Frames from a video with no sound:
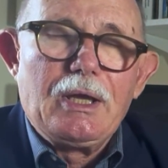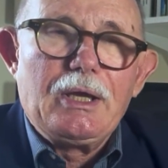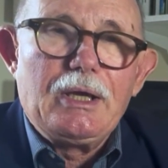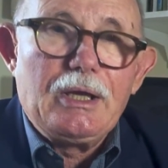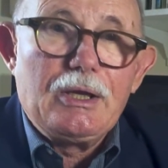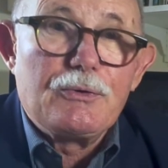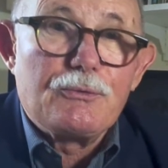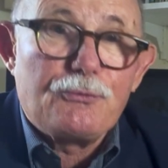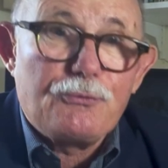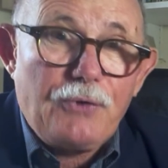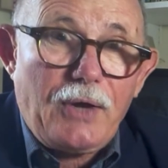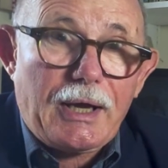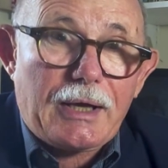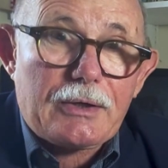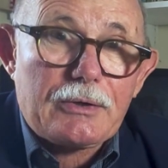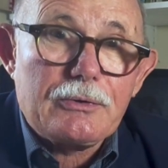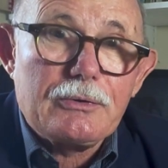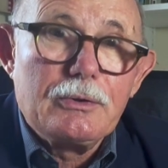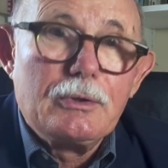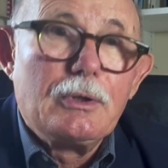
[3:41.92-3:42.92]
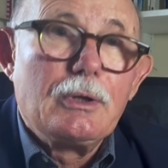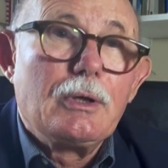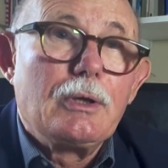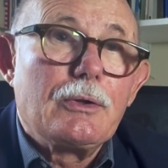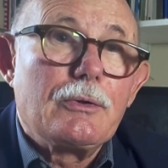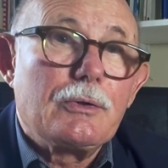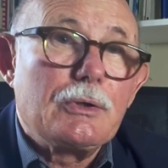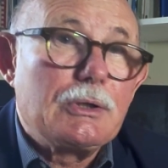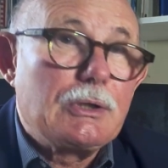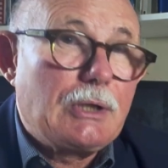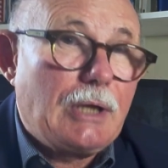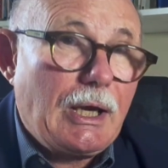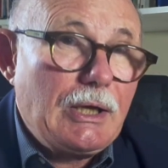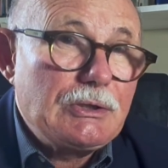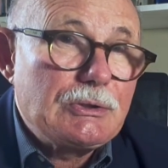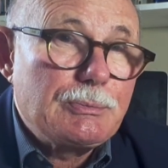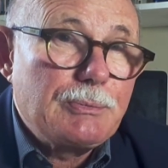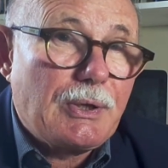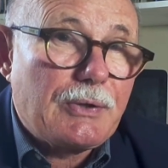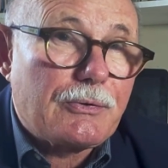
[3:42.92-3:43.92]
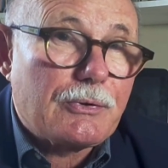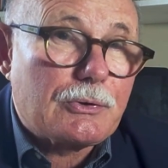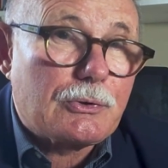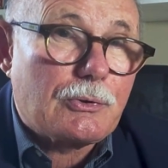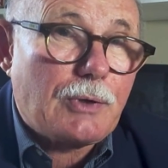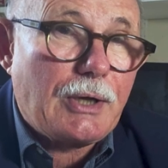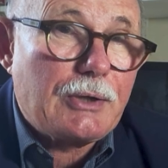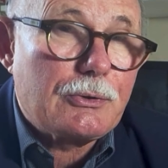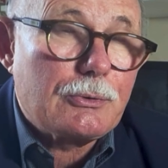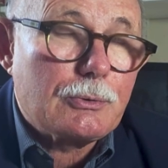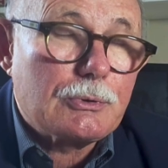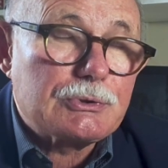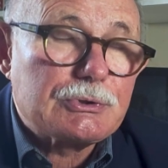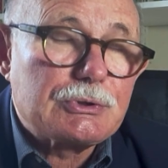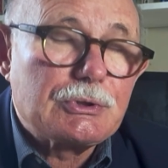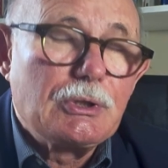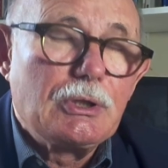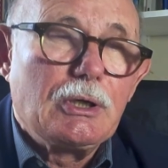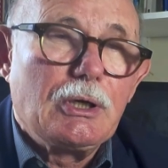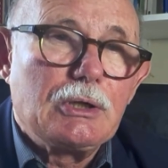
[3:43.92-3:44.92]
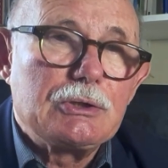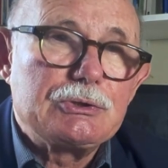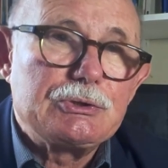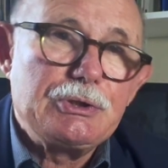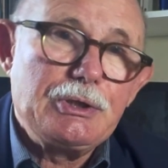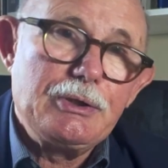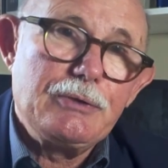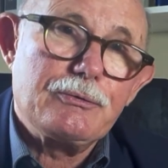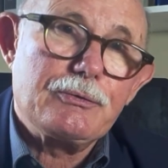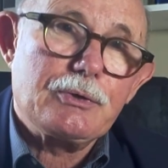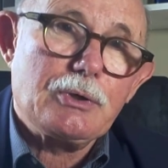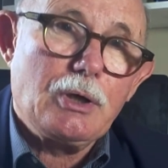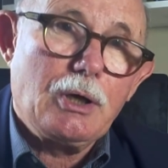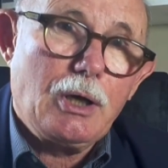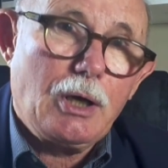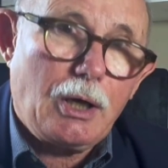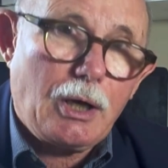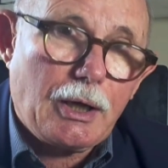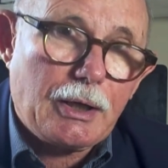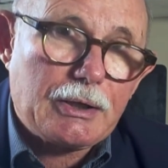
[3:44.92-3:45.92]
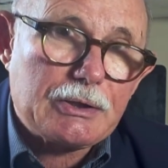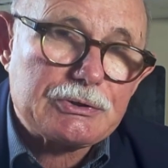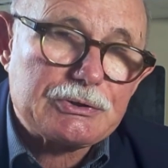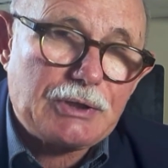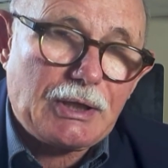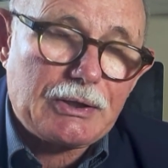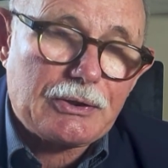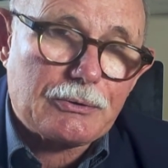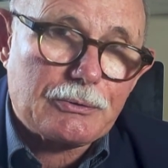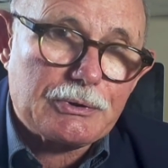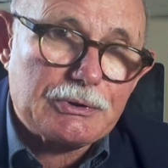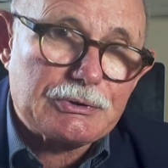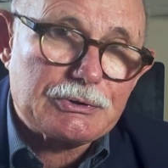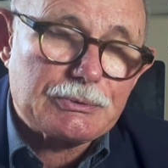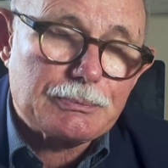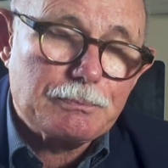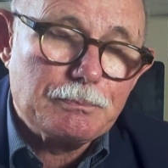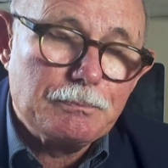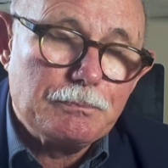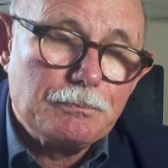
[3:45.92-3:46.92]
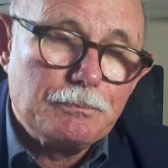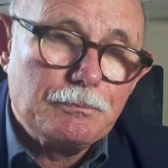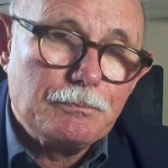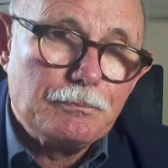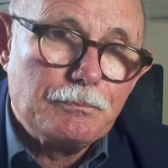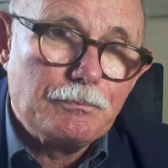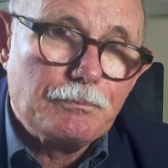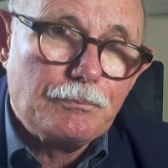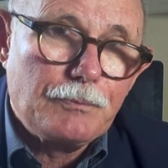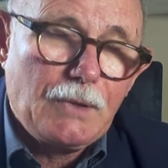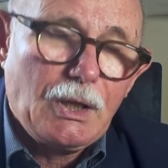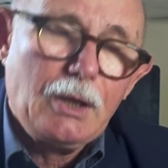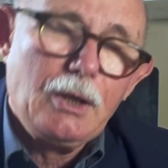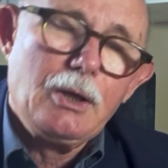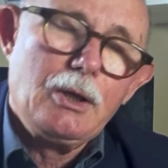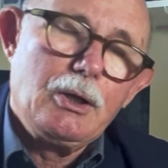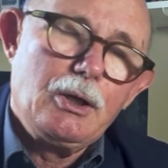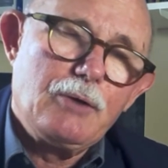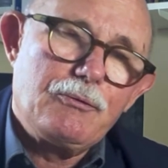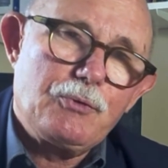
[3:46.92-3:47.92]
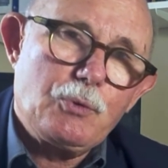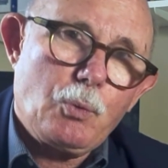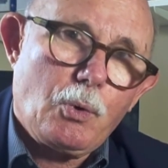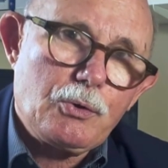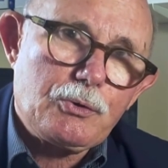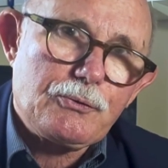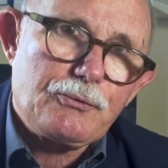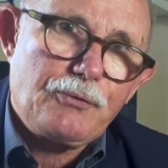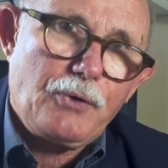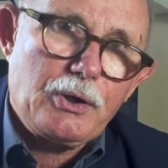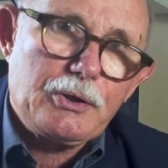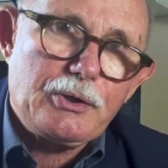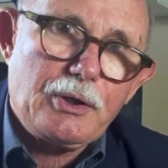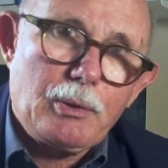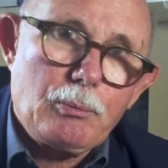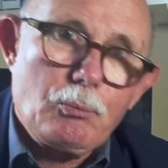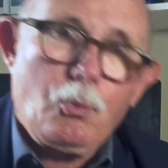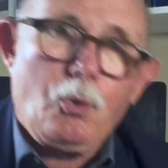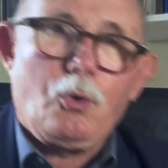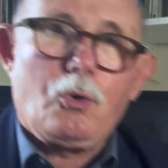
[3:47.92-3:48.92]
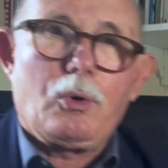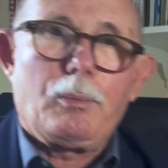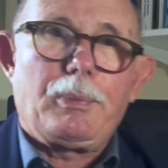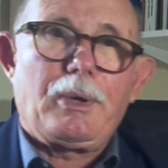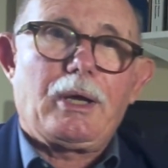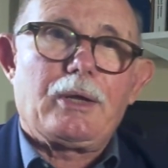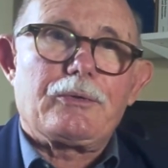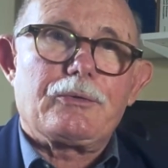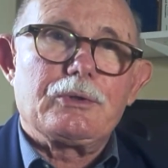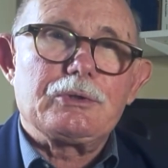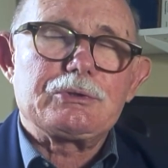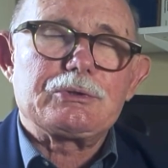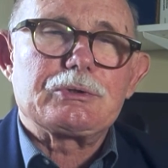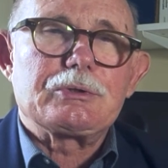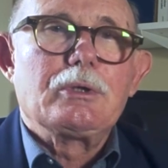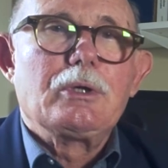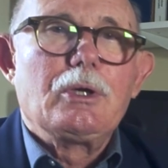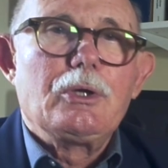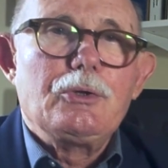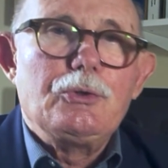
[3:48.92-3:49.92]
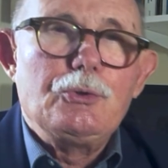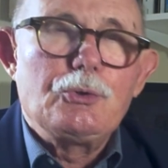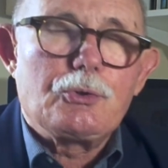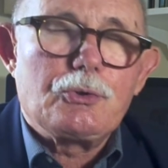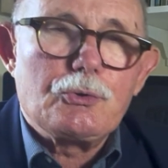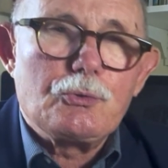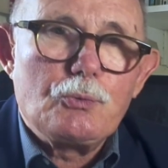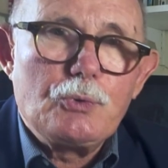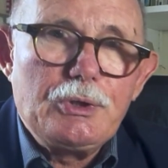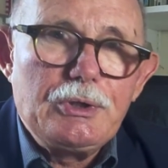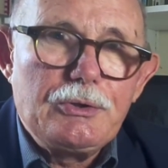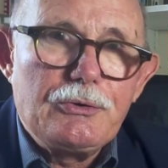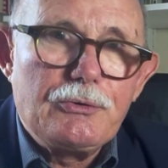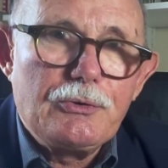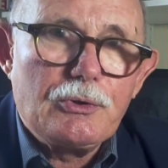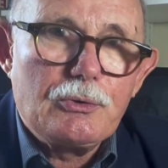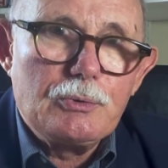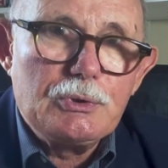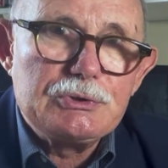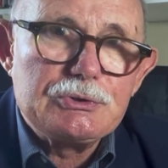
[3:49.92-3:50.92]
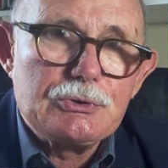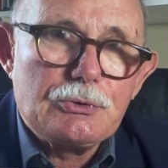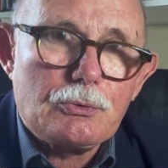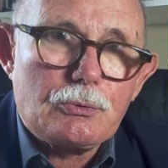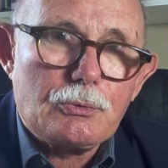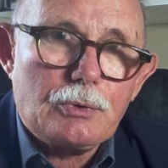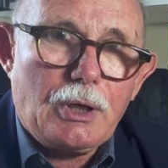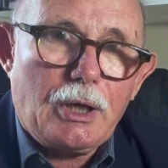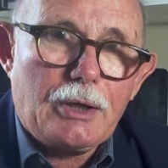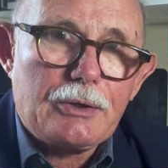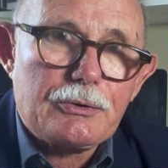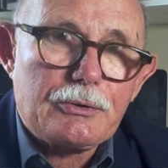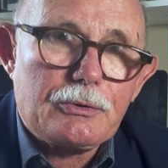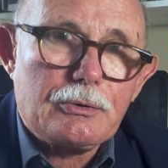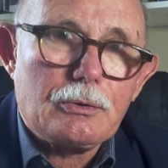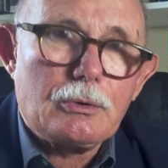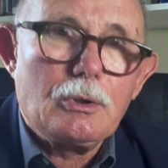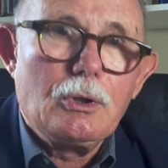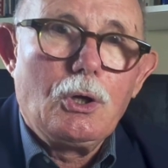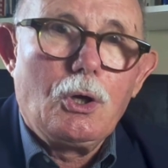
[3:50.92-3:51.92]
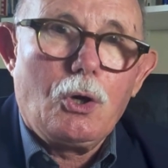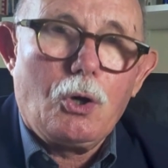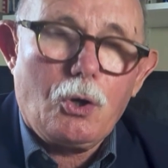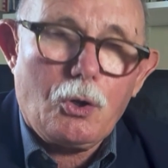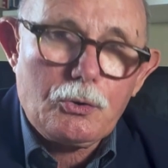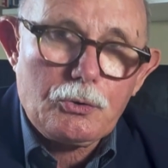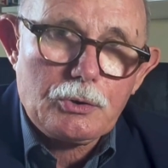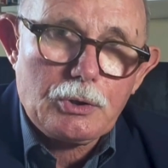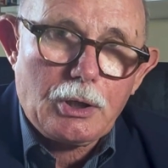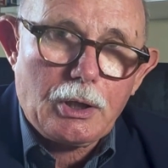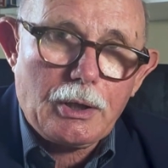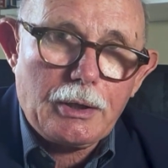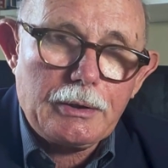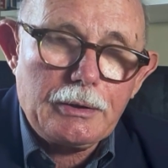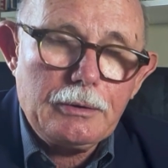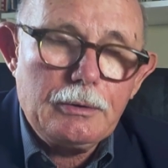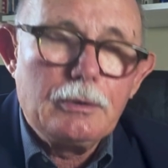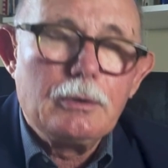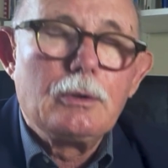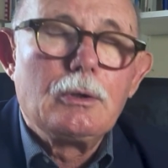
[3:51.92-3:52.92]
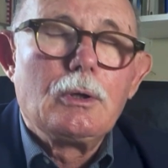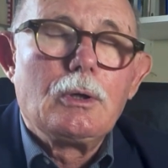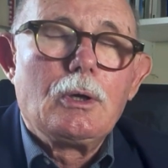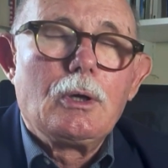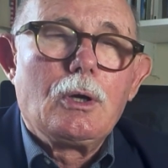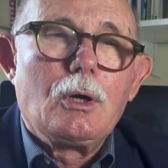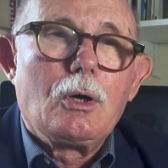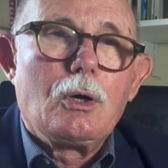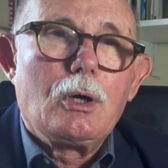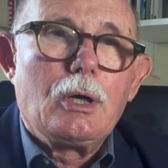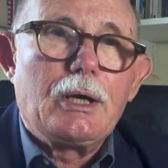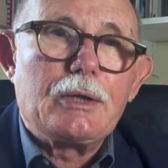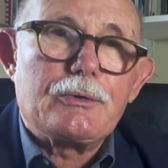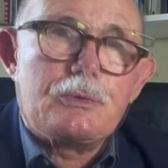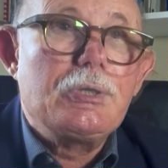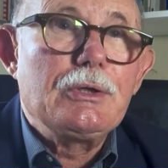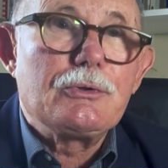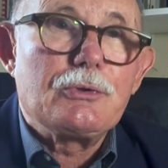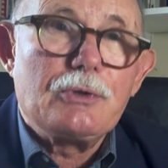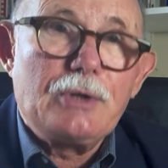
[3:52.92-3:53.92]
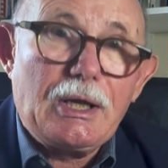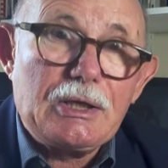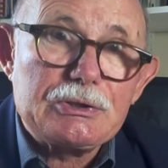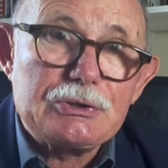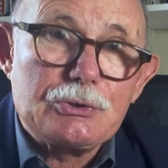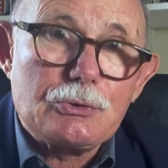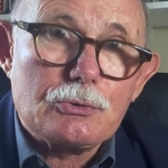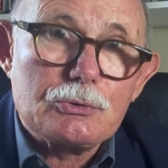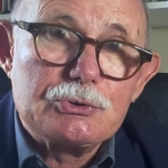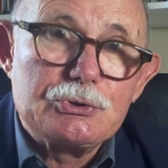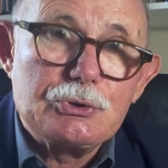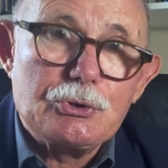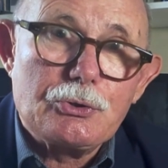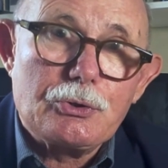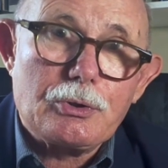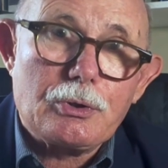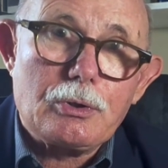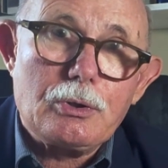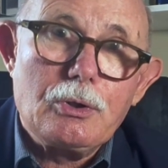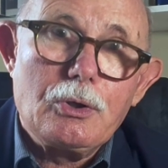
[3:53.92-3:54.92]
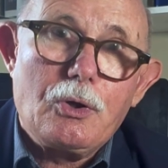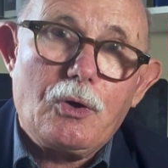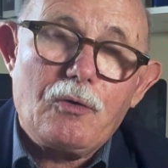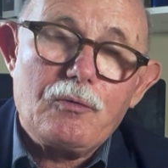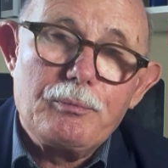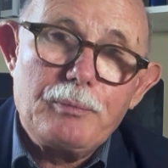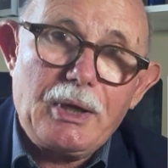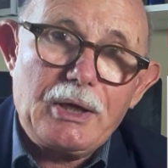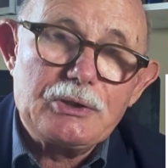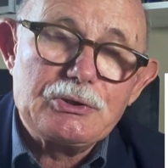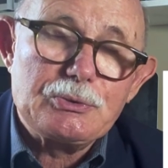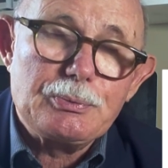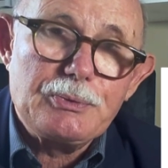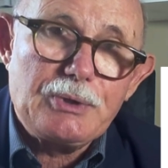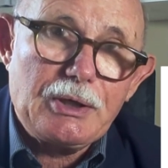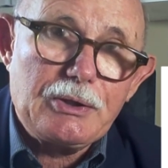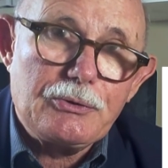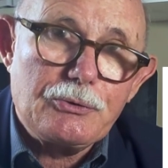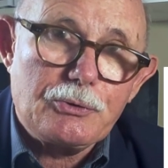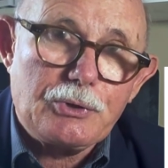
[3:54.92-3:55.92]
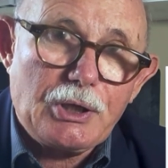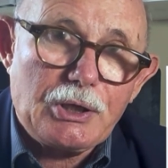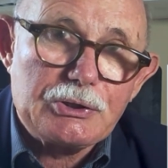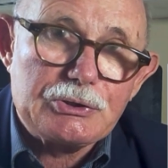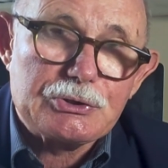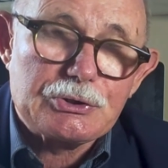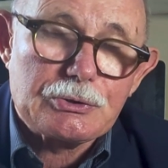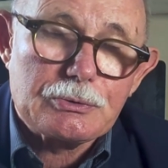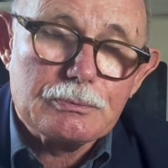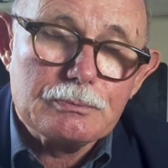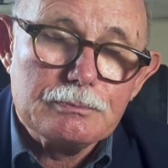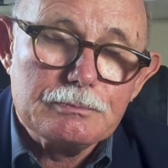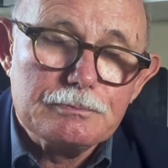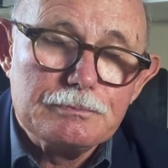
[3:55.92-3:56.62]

In fact, the case method graduates achieved higher salaries. If you want to find out more about this, you can read the original article online at the International Journal of Management Education.